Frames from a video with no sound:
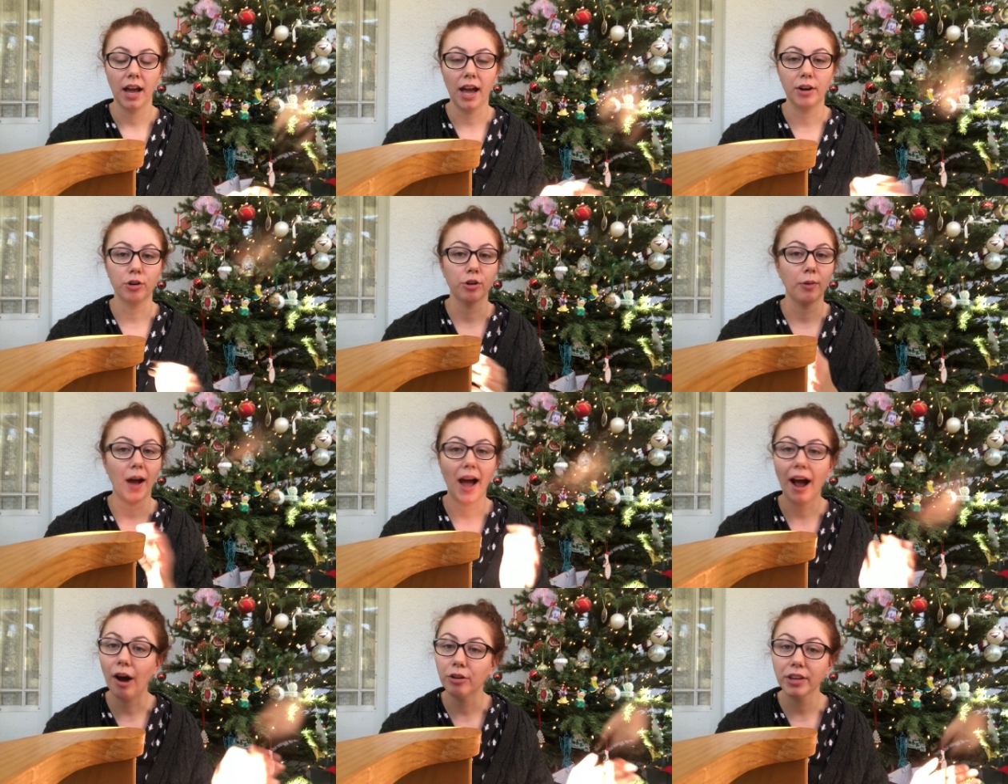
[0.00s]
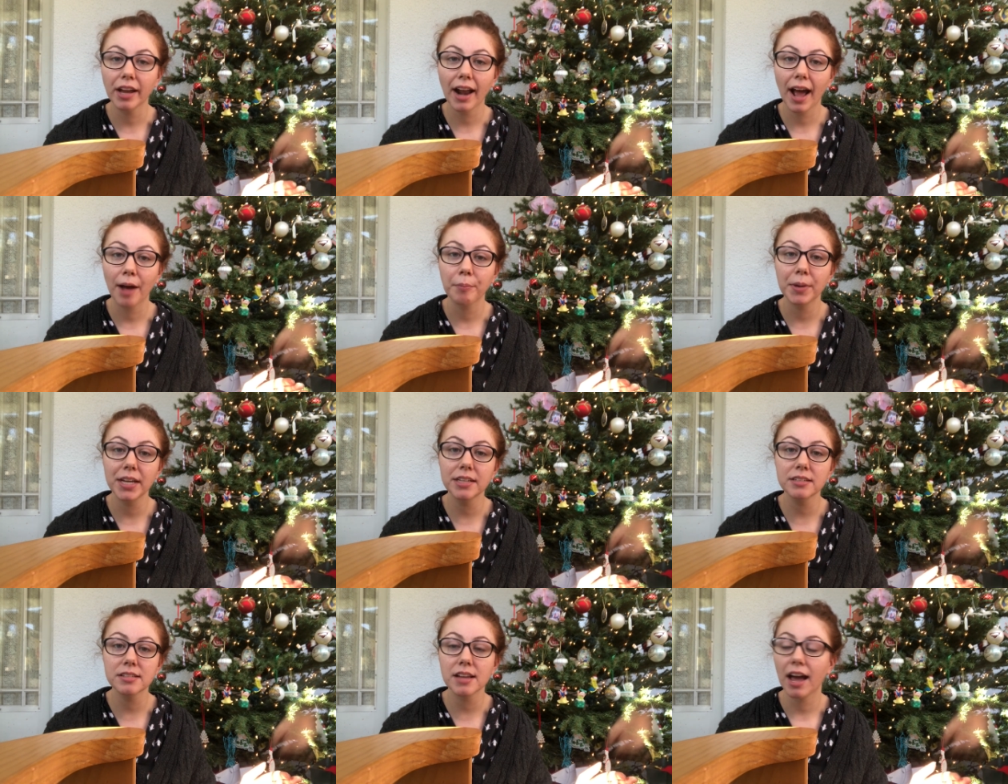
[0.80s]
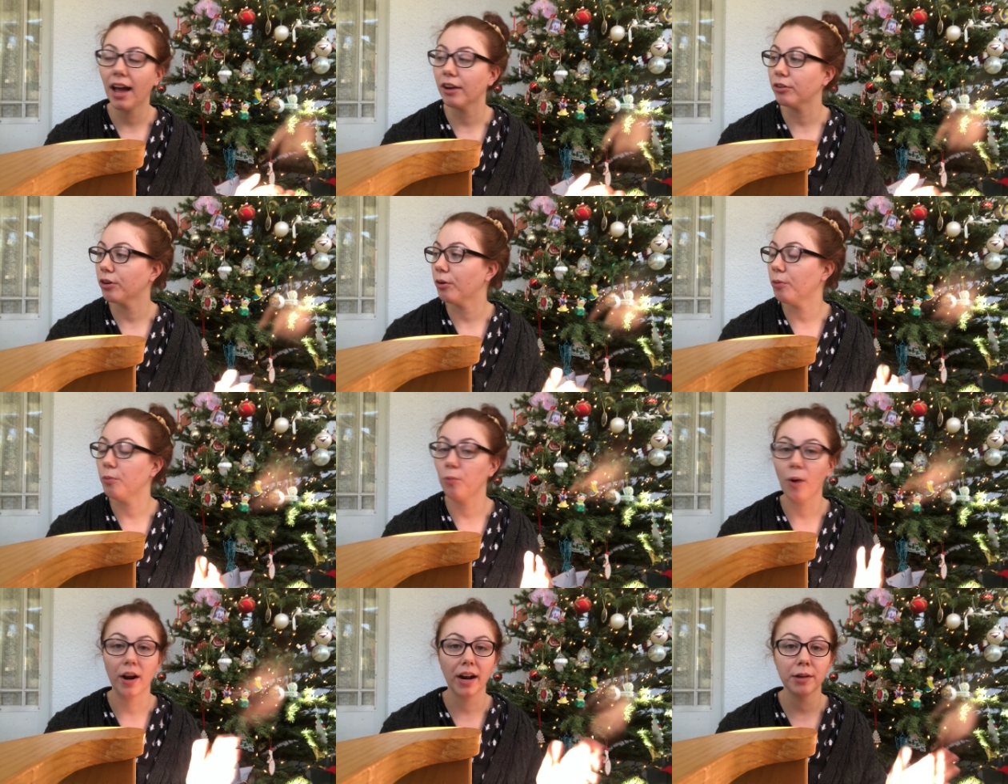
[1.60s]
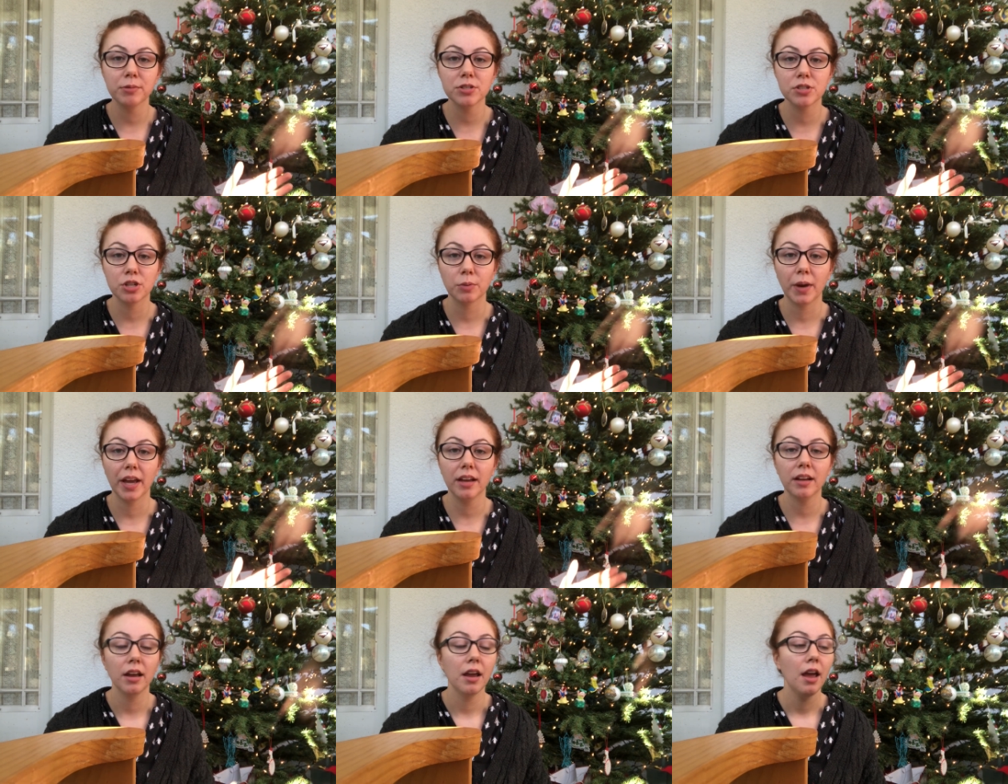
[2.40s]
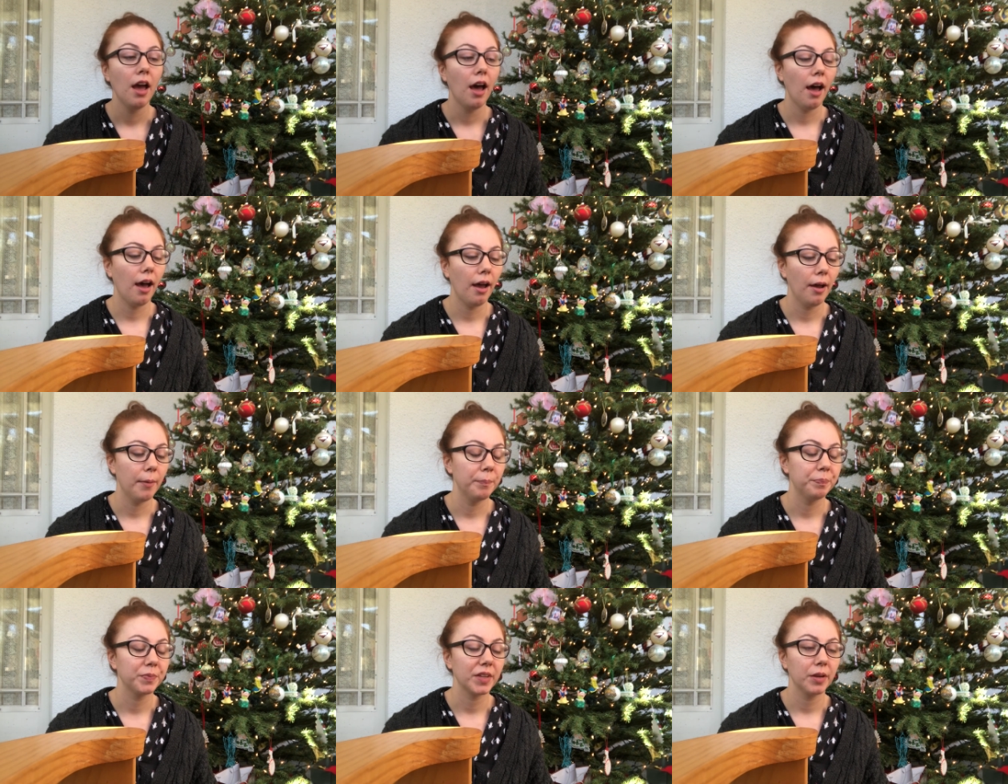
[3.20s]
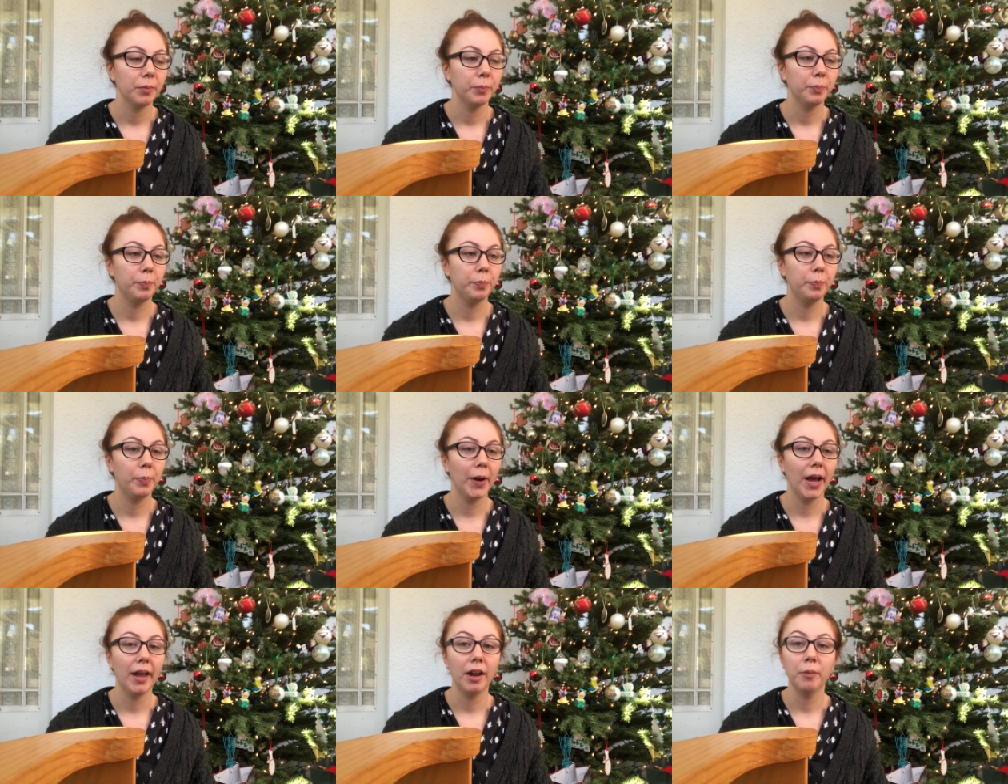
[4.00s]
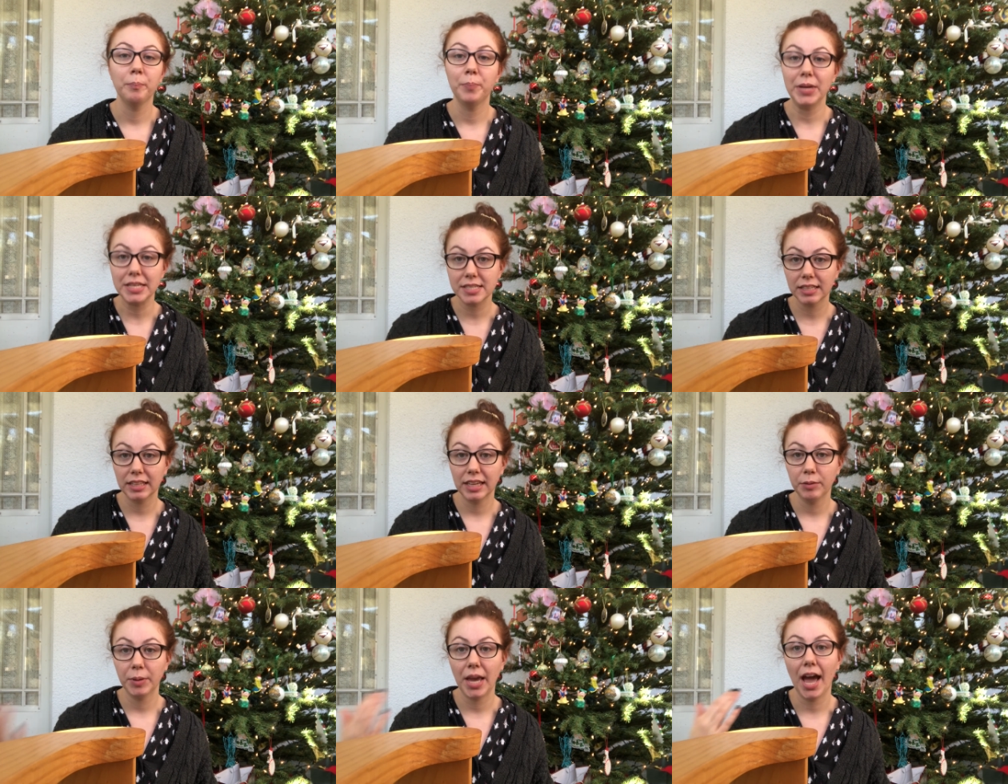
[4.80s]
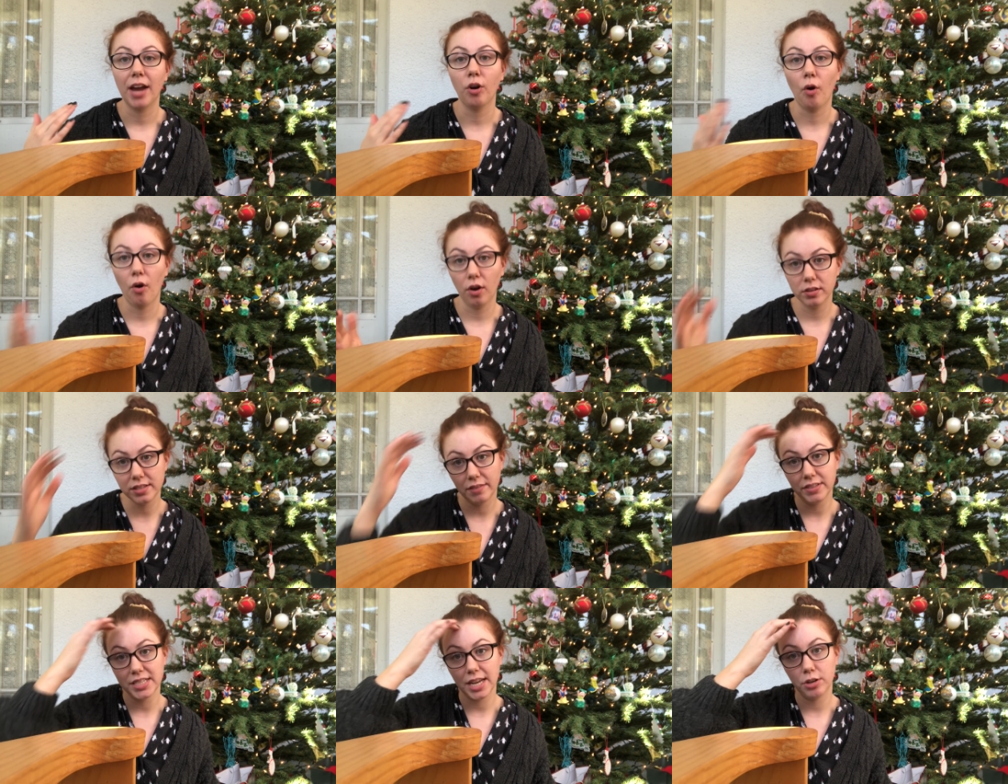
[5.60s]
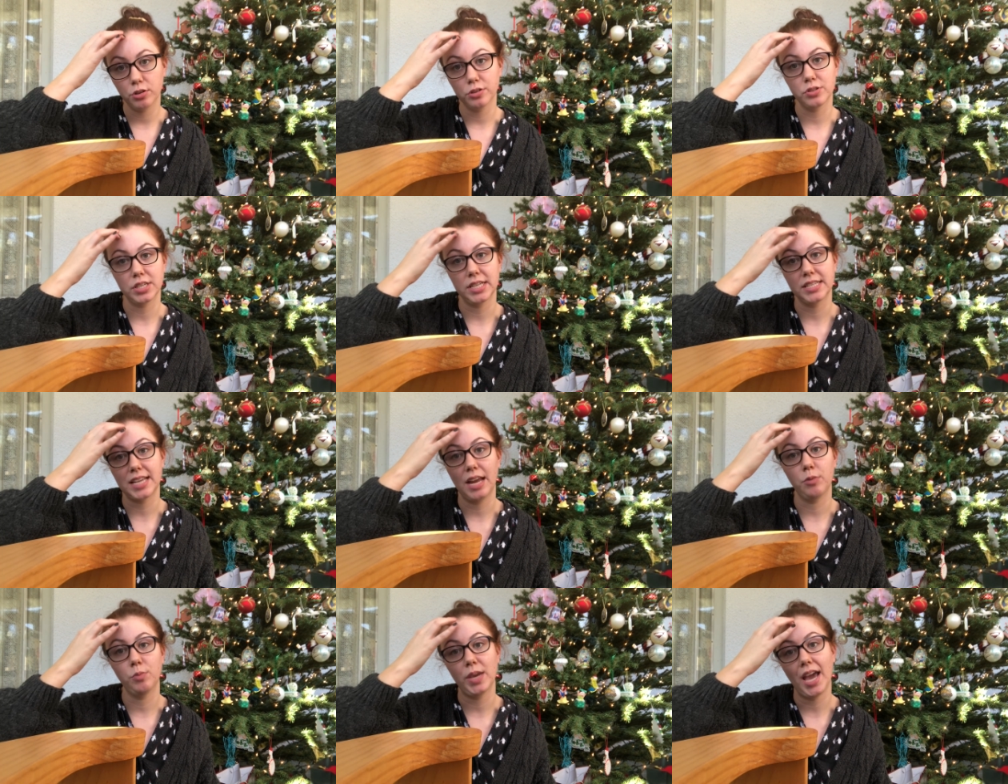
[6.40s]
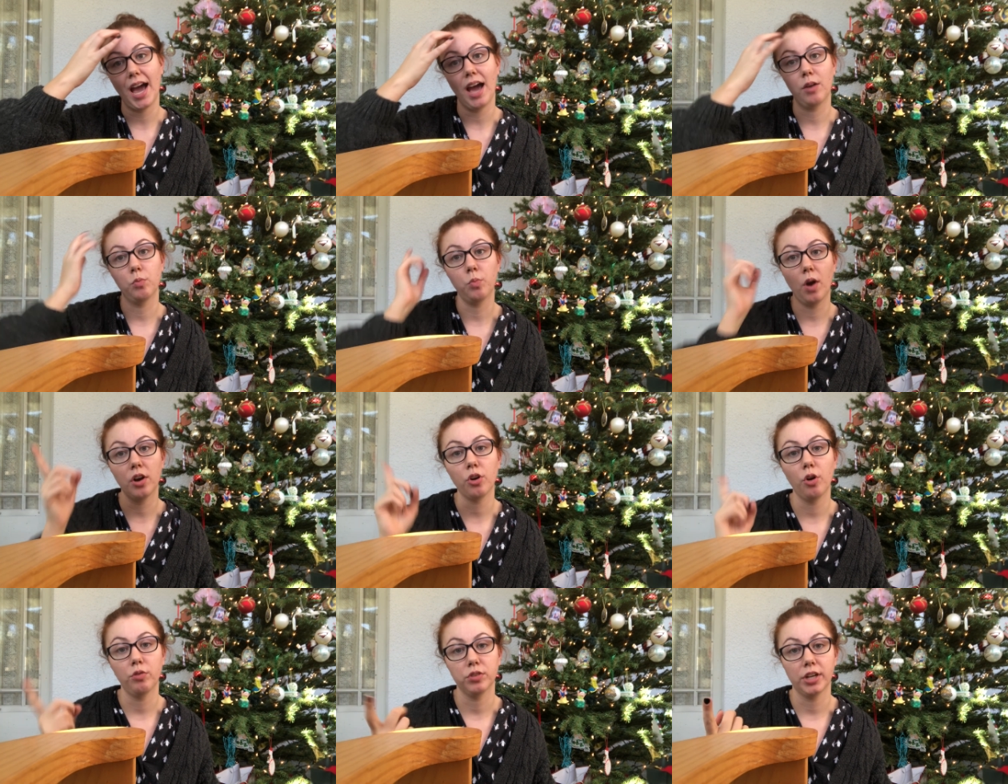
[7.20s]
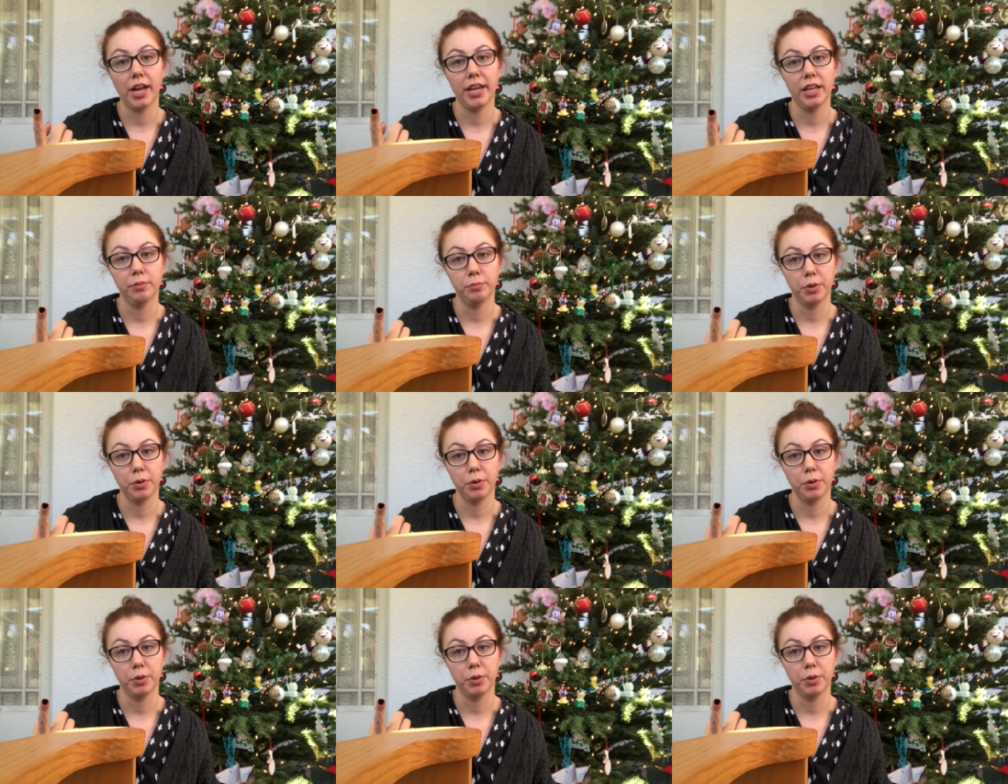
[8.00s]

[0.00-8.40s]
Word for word: I don't know how that happened. I don't know what I was doing. Um, but basically, we had all seven day cruises and we had one overnight in